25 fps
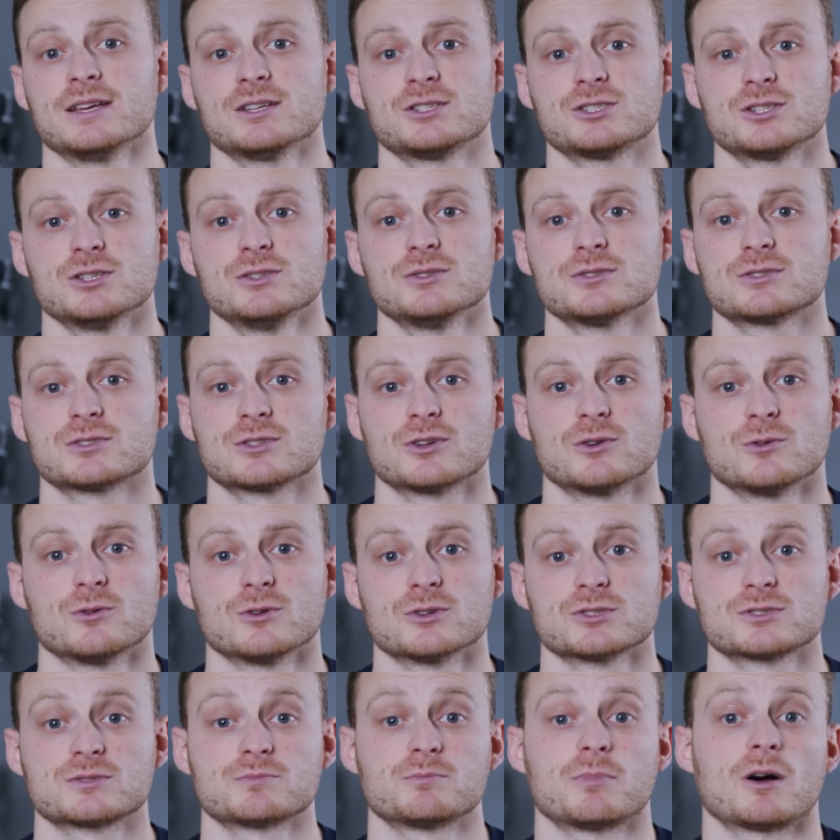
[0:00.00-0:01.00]
issues
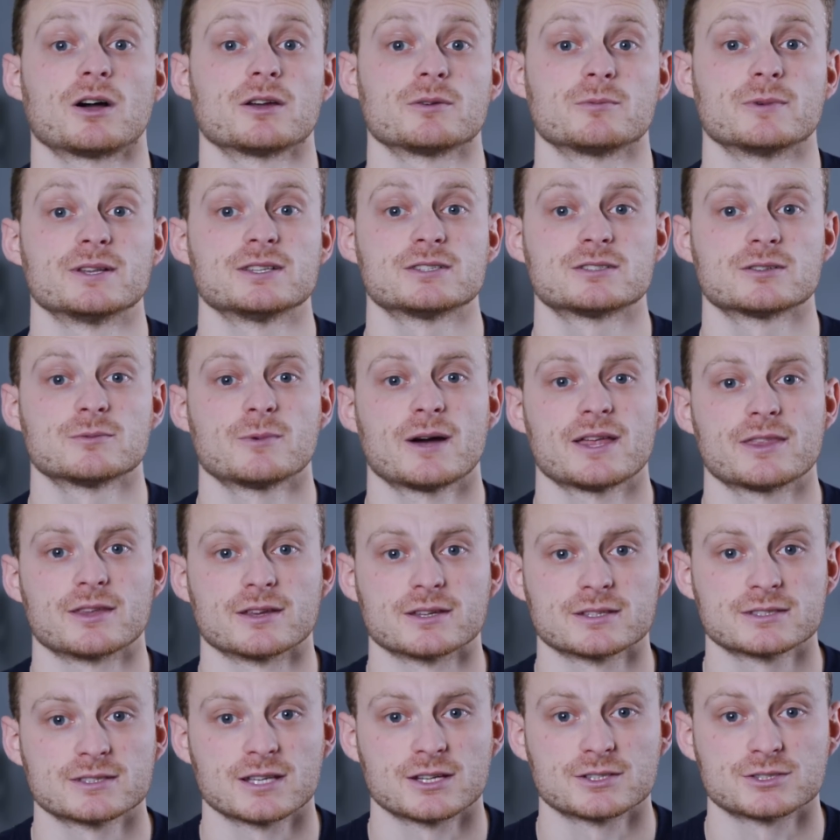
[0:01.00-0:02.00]
caused by winter weather,
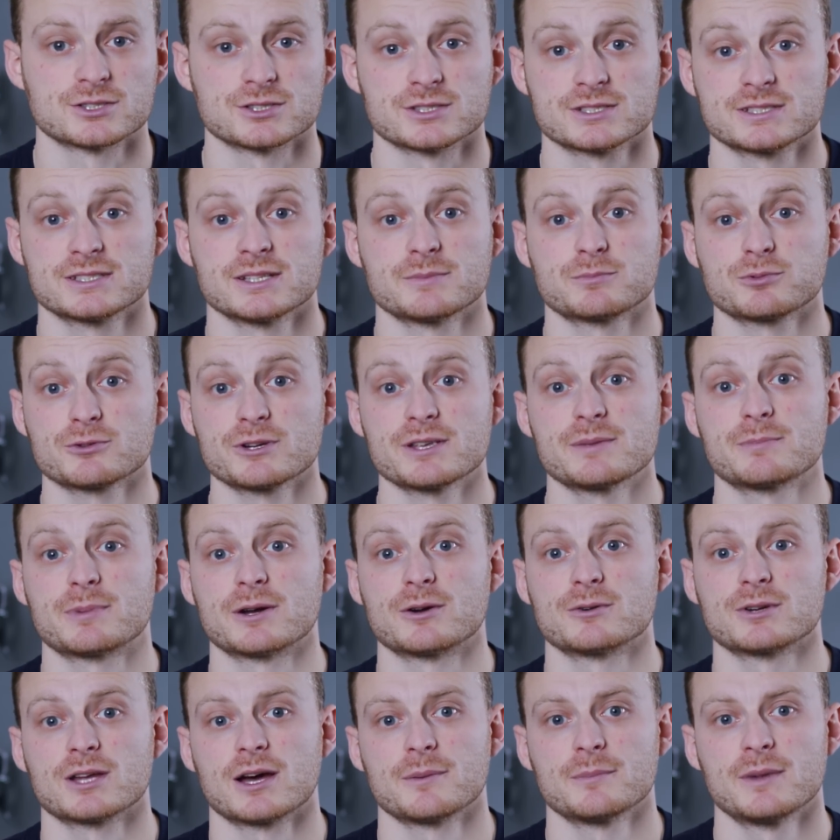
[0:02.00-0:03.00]
such as debris
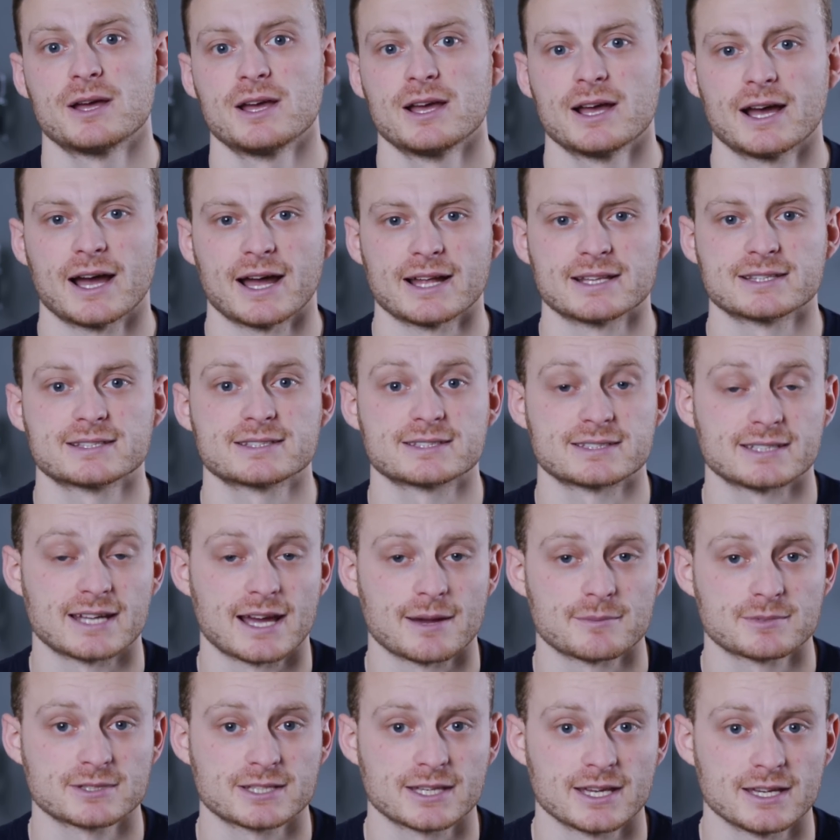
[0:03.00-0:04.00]
buildup and
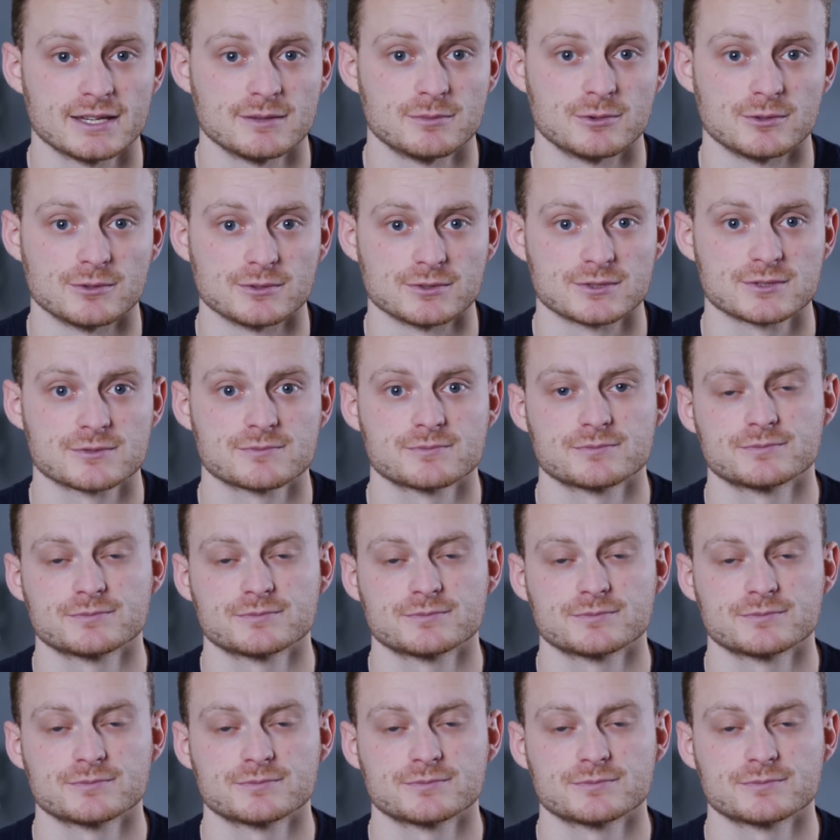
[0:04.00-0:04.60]
snapped cables.